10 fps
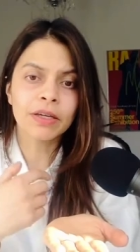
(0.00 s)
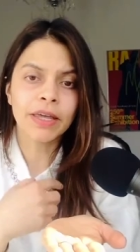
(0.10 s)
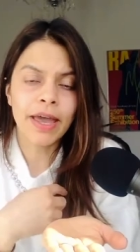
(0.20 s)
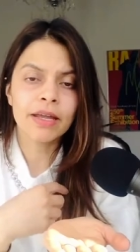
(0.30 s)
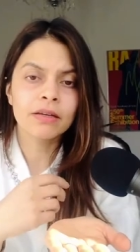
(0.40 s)

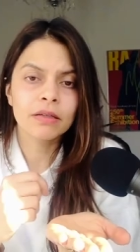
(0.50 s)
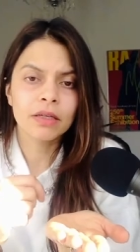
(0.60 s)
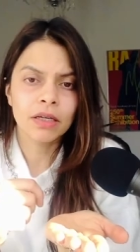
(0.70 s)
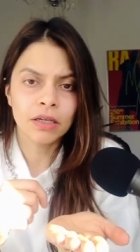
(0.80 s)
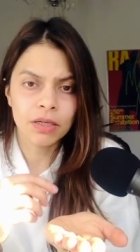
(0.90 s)
again,
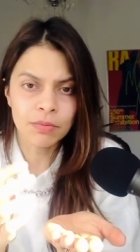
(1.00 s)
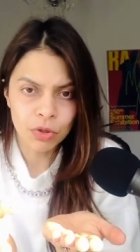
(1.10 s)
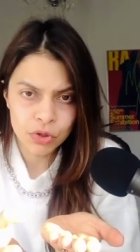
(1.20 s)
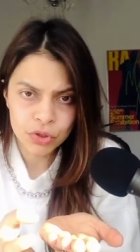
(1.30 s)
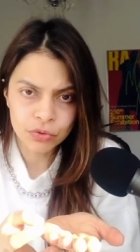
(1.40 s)

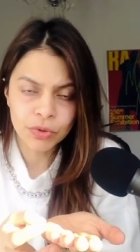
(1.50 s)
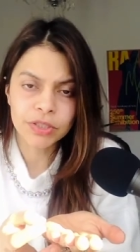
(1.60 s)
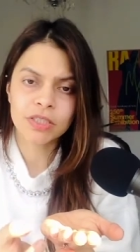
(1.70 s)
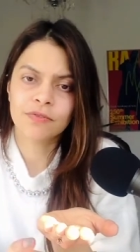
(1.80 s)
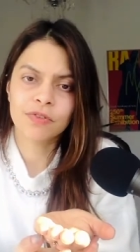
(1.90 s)
emotional
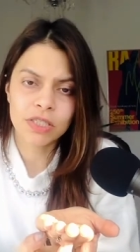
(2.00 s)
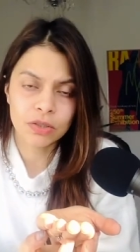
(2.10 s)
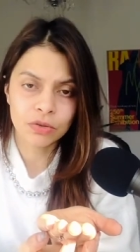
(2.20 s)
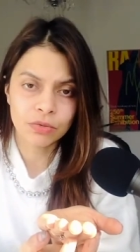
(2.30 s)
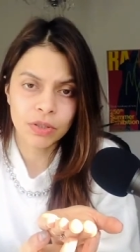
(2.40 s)
ones,
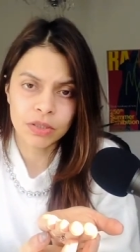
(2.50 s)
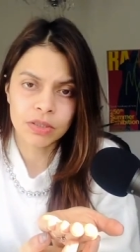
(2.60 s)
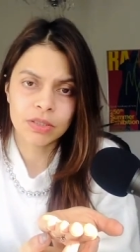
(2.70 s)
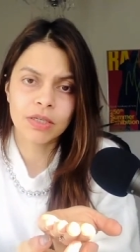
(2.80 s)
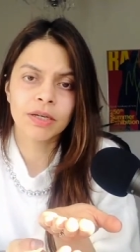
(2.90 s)
physical
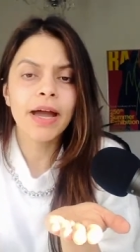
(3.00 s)
ones.